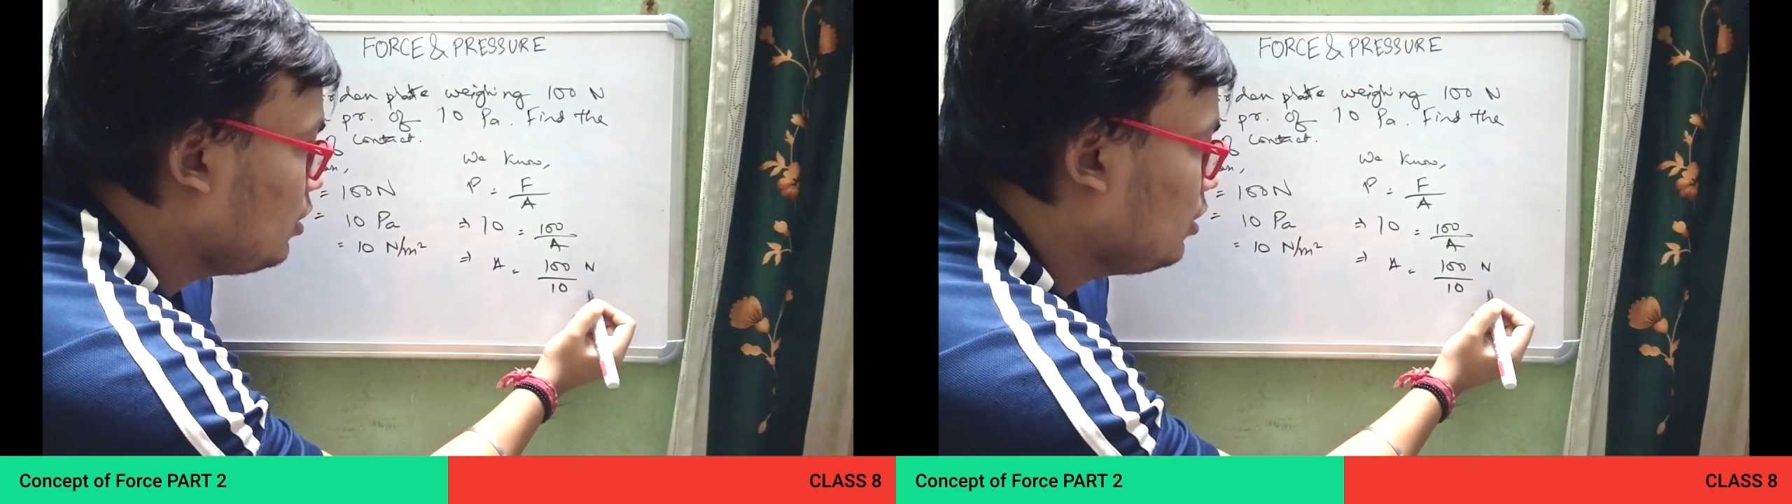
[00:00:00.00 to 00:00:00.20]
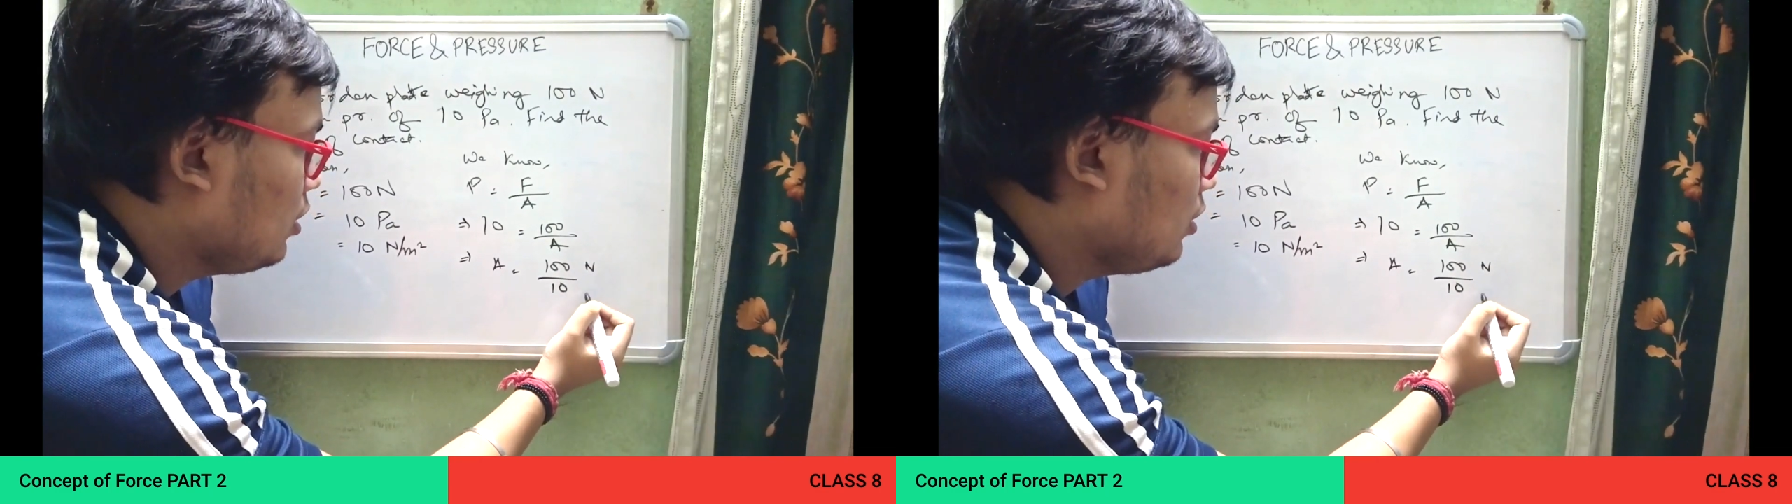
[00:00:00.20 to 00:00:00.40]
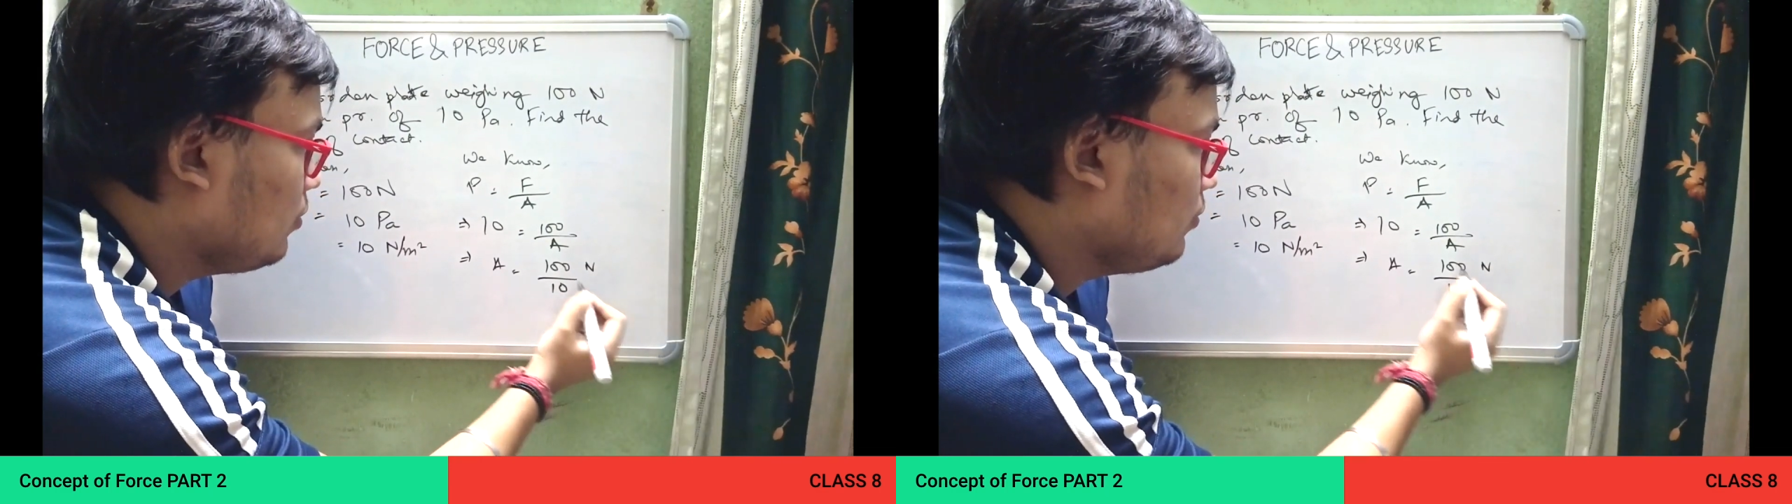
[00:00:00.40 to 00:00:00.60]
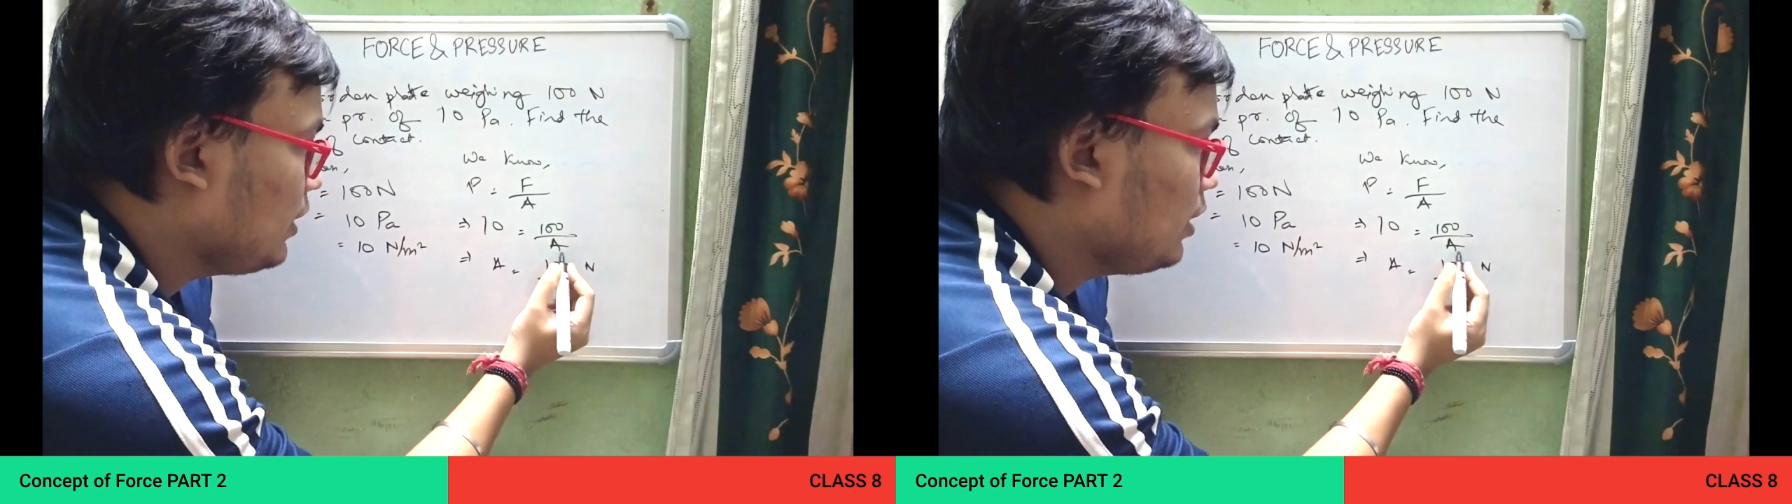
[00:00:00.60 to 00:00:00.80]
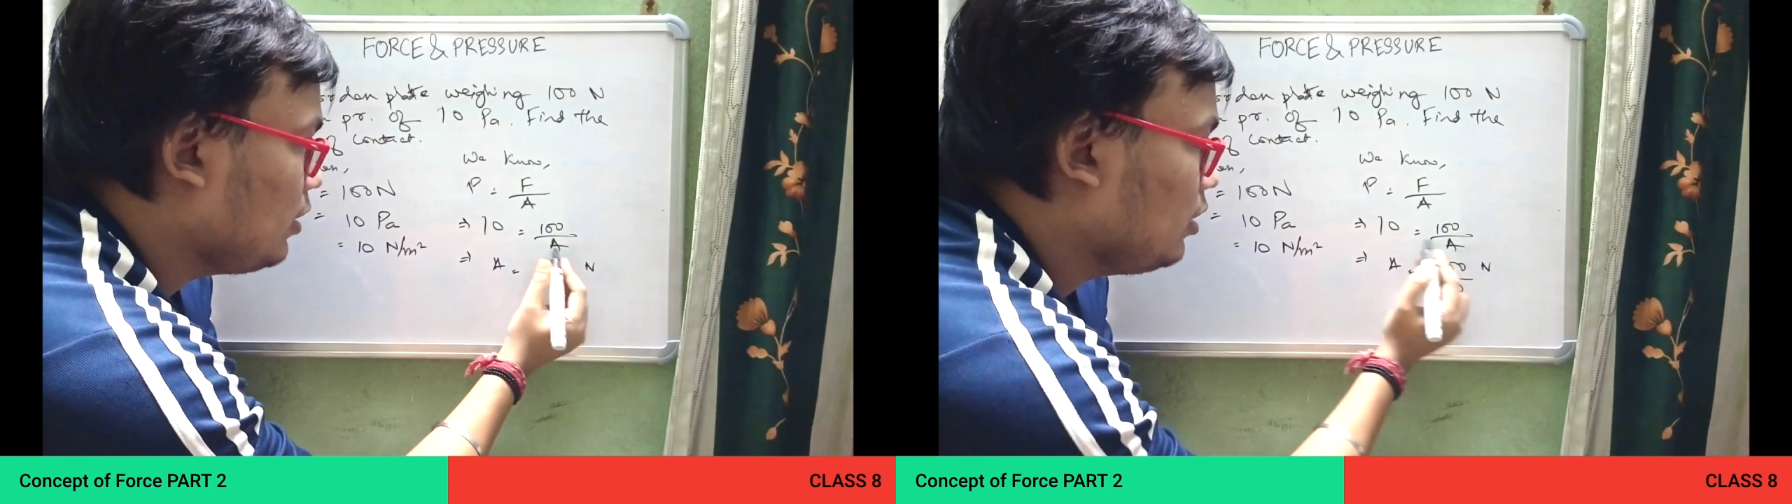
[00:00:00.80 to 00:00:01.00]
uh,
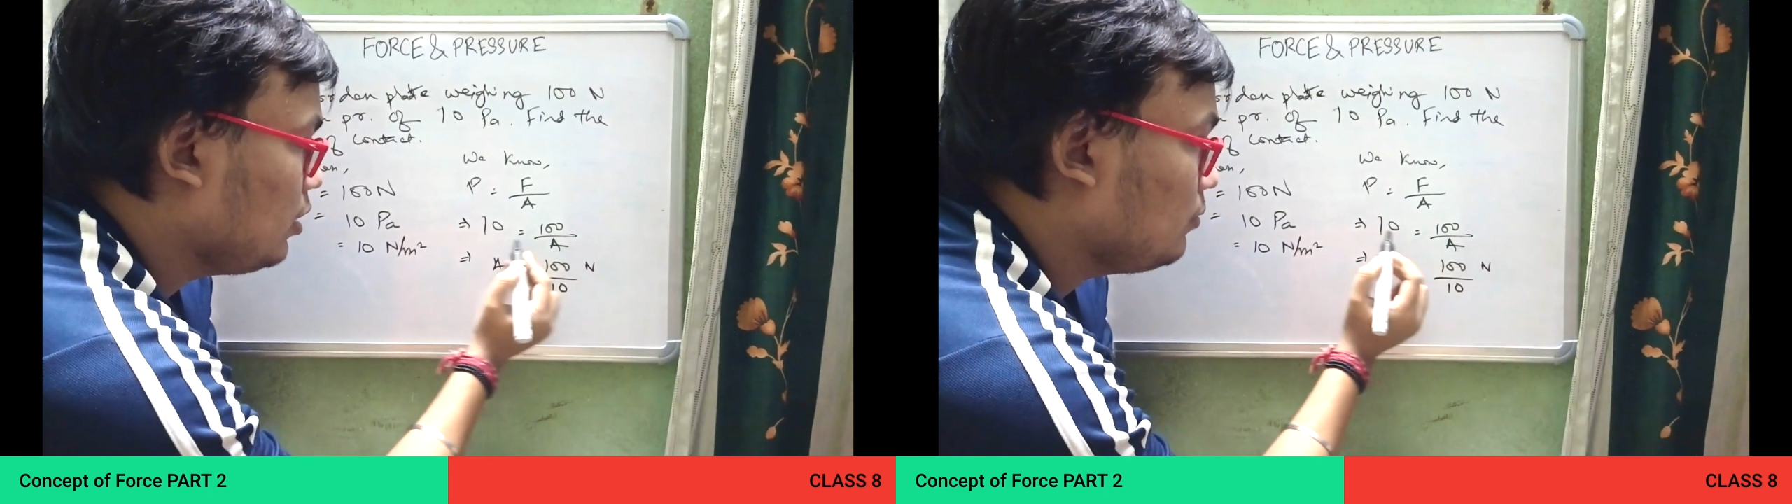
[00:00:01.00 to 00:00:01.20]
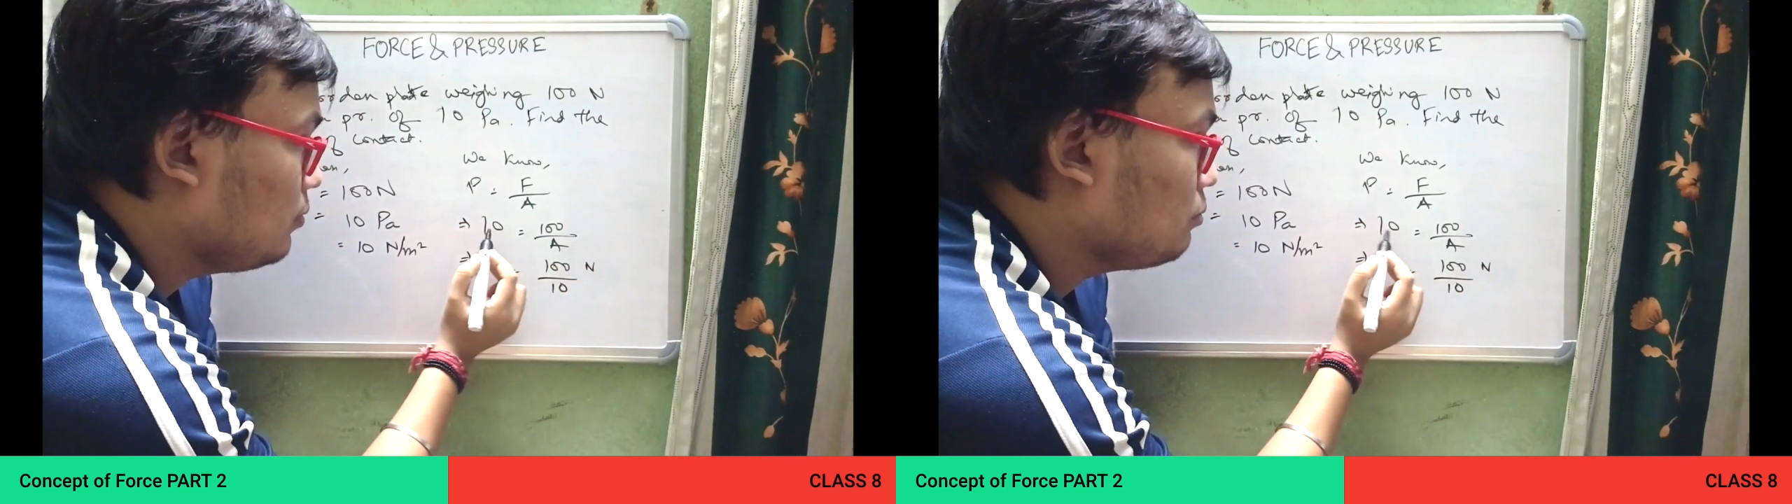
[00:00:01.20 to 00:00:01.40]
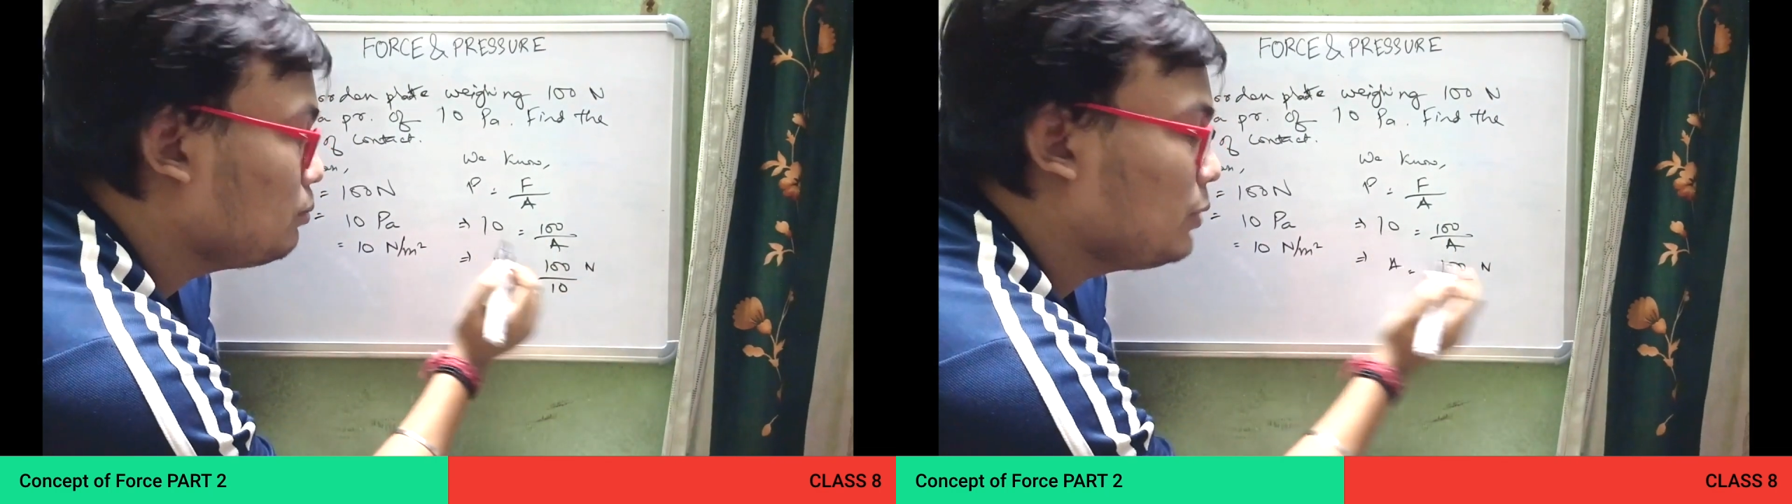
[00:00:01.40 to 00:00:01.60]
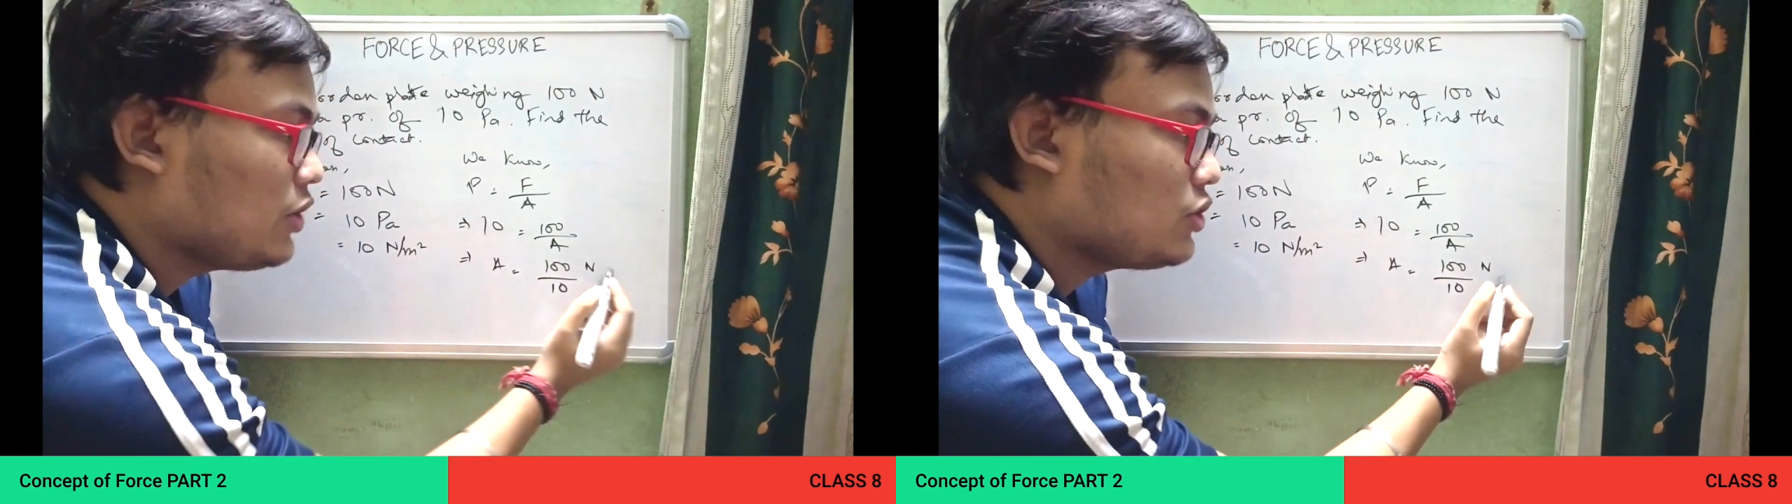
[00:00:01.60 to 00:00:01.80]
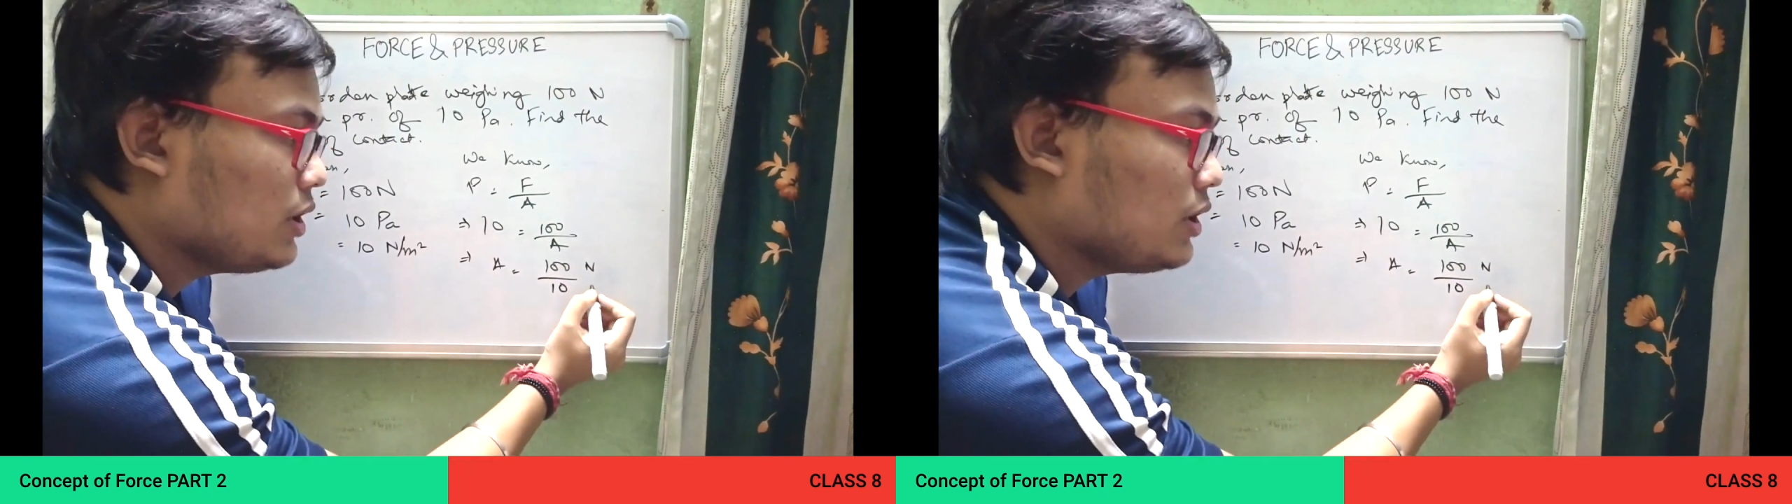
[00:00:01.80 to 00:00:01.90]
pressure